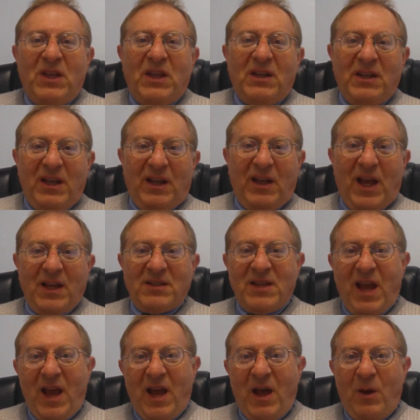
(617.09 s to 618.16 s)
they realize
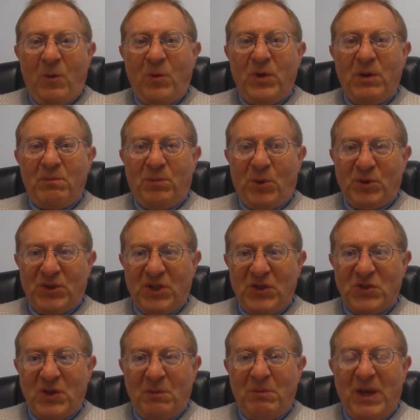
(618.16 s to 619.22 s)
how
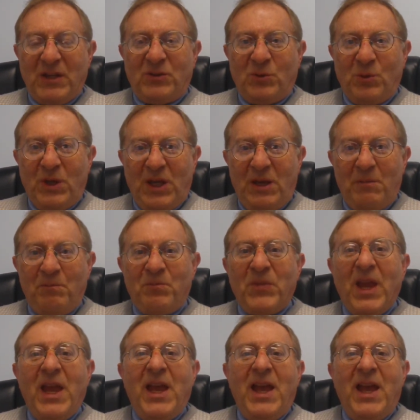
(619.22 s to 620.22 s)
important Shabbat to him,